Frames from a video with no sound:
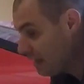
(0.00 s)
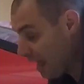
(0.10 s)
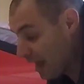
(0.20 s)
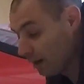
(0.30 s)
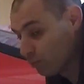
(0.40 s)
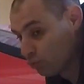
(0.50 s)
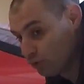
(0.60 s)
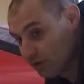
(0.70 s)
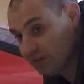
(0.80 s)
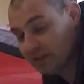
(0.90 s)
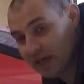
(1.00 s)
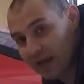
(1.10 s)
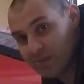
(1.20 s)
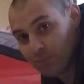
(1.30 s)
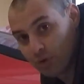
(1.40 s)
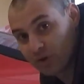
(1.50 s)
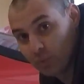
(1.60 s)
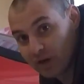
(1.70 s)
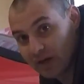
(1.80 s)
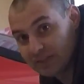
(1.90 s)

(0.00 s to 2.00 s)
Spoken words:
and I'm really glad I bought it when I